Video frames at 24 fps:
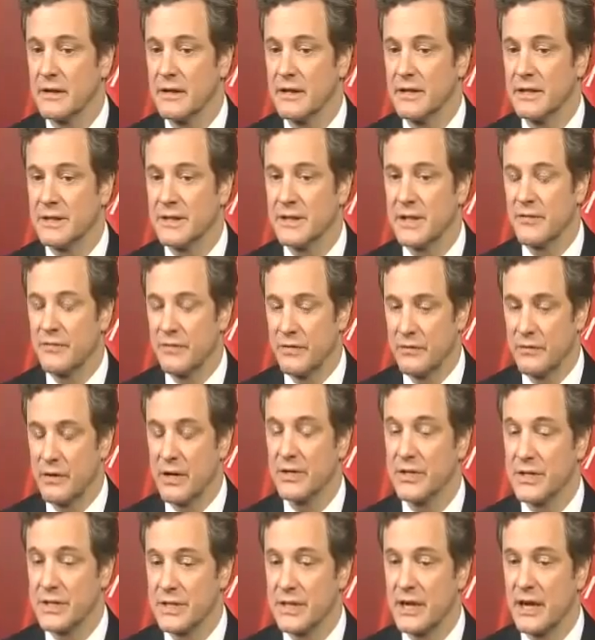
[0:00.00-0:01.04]
is Geoffrey
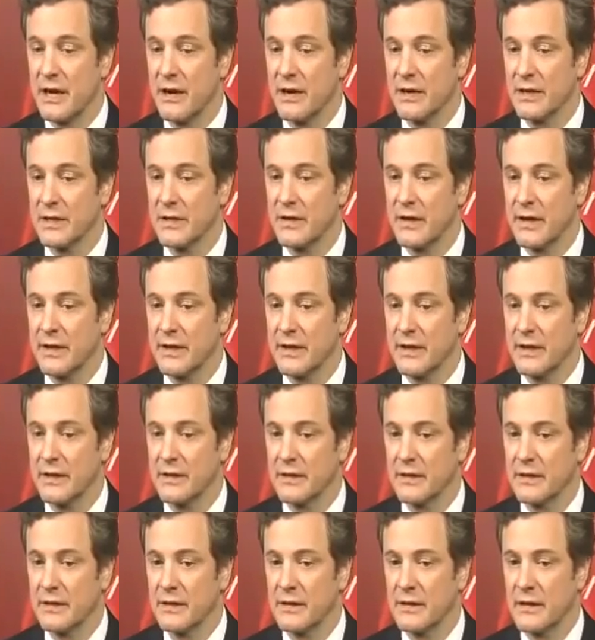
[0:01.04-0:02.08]
Rush's character. I
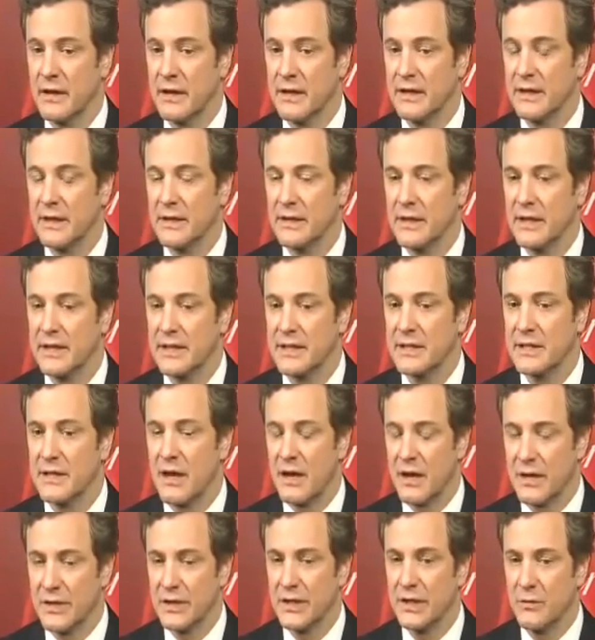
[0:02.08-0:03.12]
think, that, I think that's
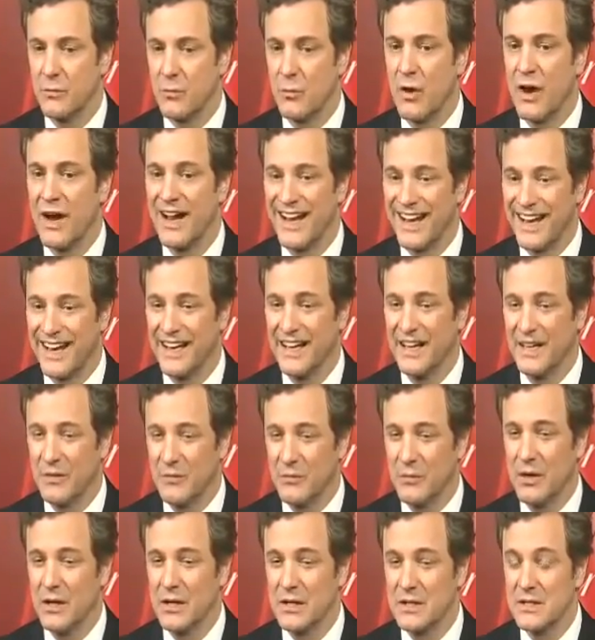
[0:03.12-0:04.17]
largely why
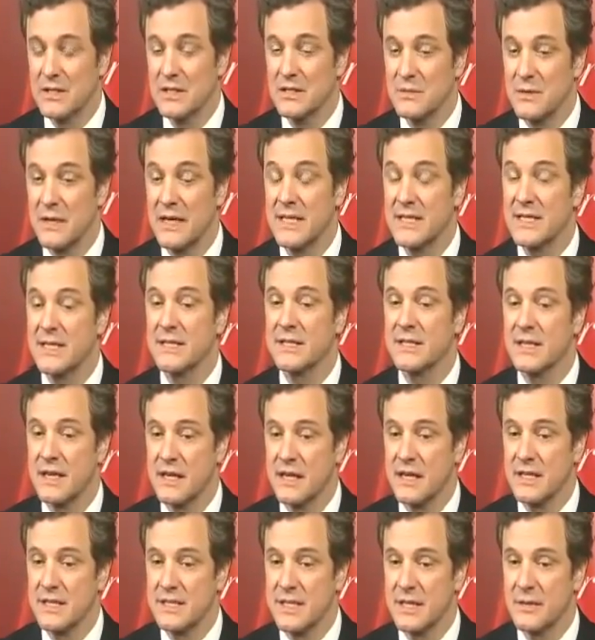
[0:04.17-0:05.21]
it works as well as it
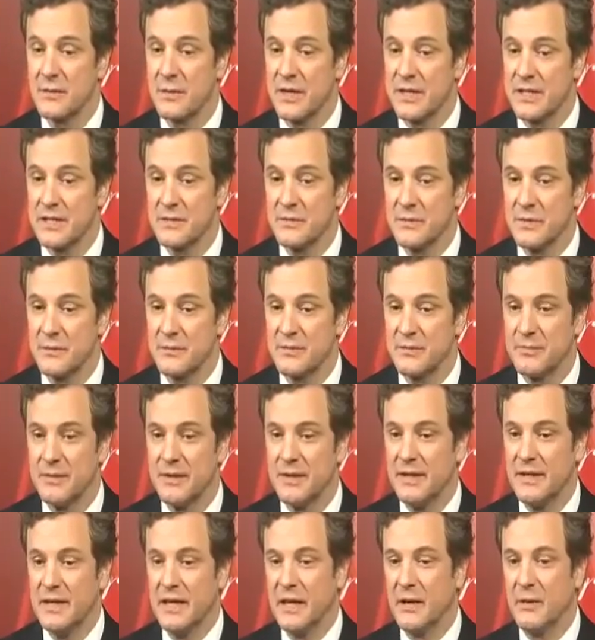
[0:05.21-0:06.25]
does. Otherwise, it would,
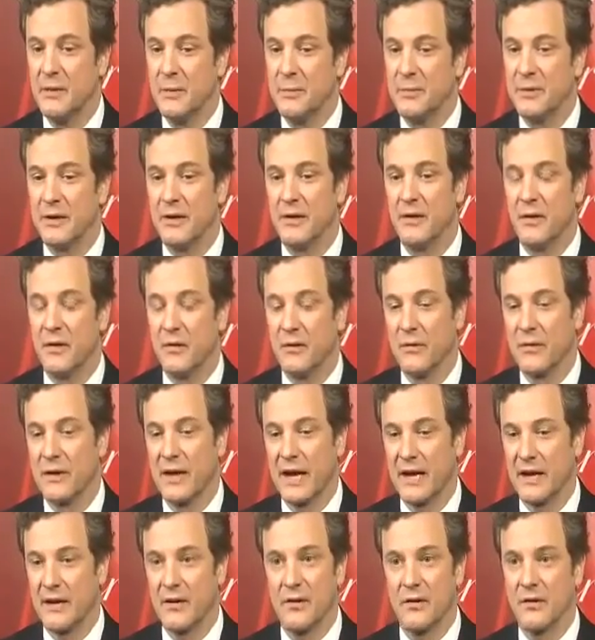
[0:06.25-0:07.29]
it would be a long
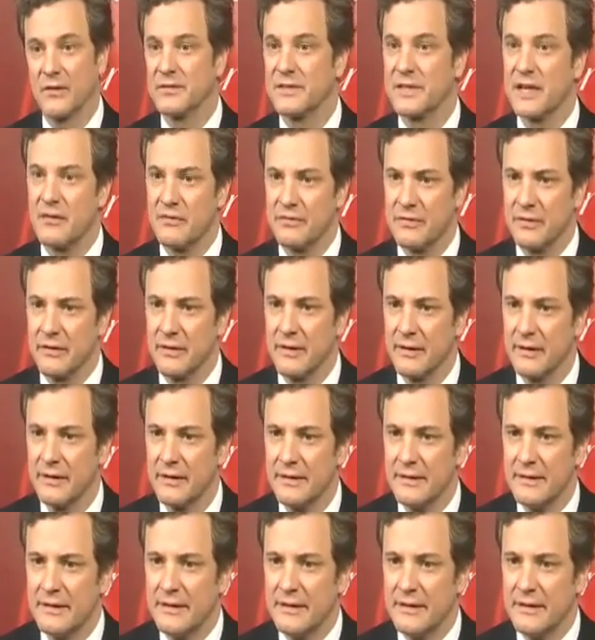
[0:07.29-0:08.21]
catalogue of suffering.